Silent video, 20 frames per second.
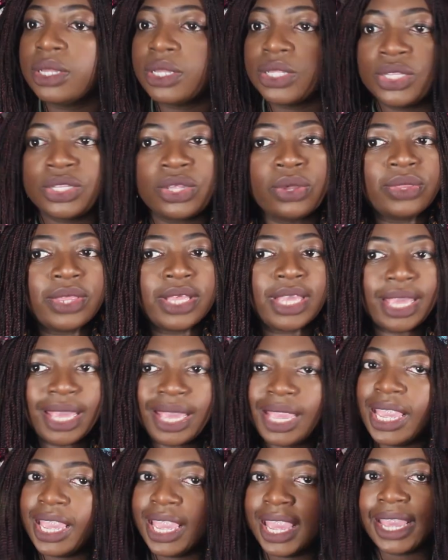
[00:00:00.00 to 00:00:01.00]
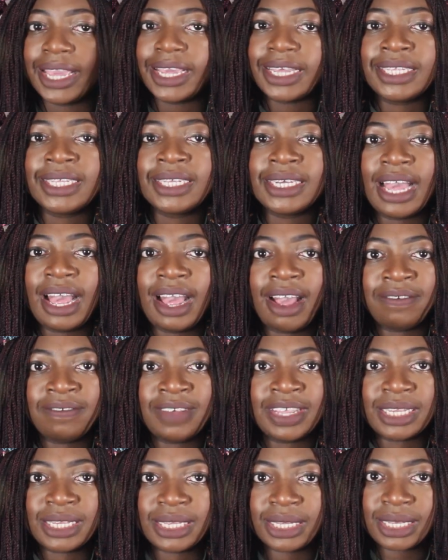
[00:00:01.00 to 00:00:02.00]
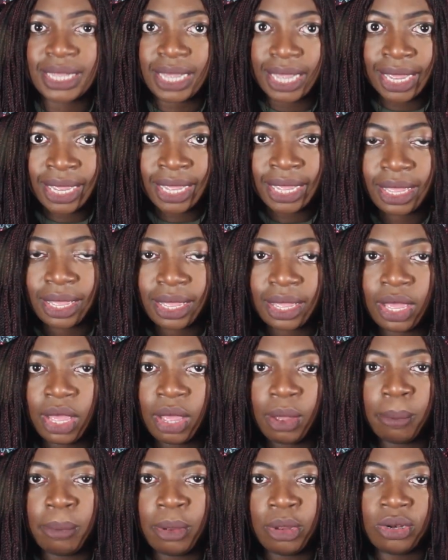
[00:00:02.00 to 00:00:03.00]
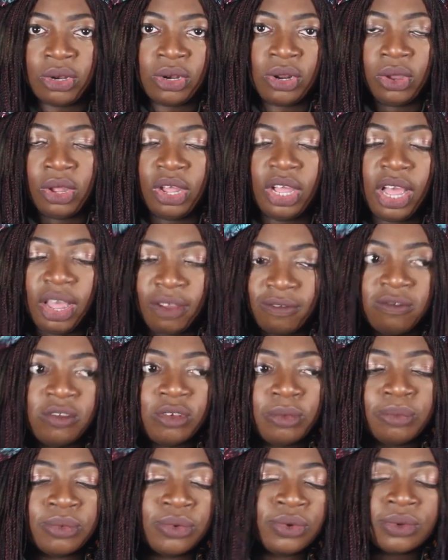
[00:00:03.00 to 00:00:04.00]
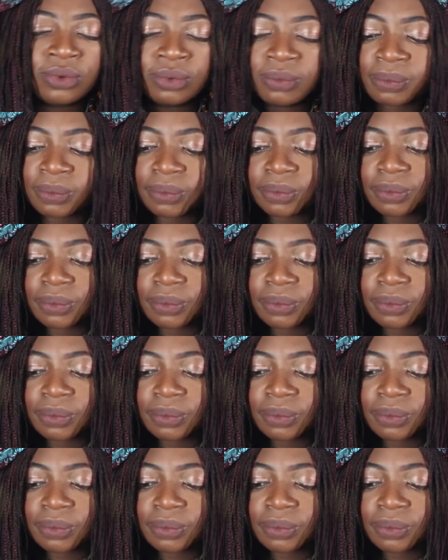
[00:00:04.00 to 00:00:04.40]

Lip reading: So the key here is to have it tight but not uncomfortable.